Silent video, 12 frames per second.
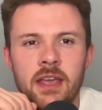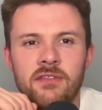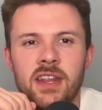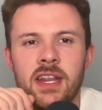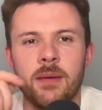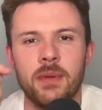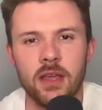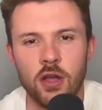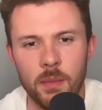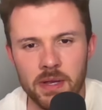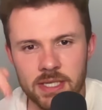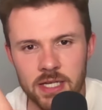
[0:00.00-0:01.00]
If you did, hit me in the
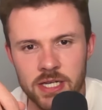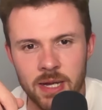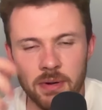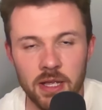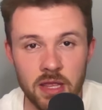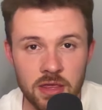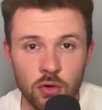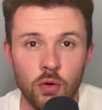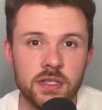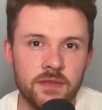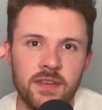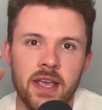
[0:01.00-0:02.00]
comment section down below. Your
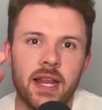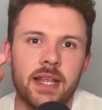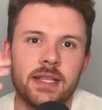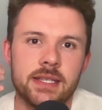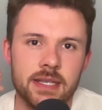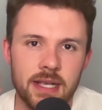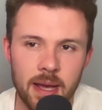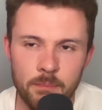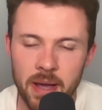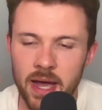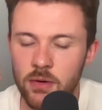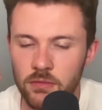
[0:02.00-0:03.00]
thoughts and feelings
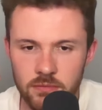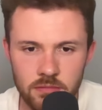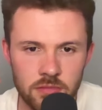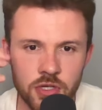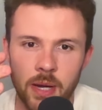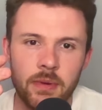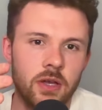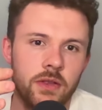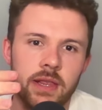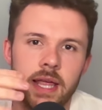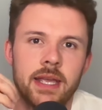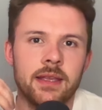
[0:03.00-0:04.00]
about Jamie
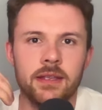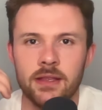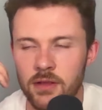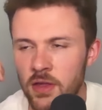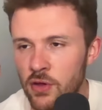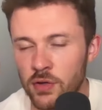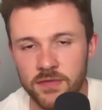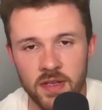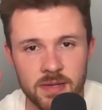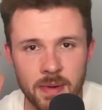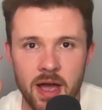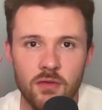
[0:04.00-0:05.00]
Donnelly. Your thoughts and feelings
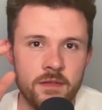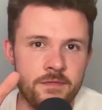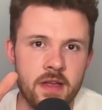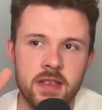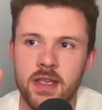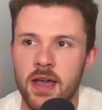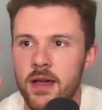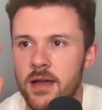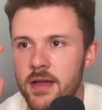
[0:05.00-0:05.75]
about Raphinha.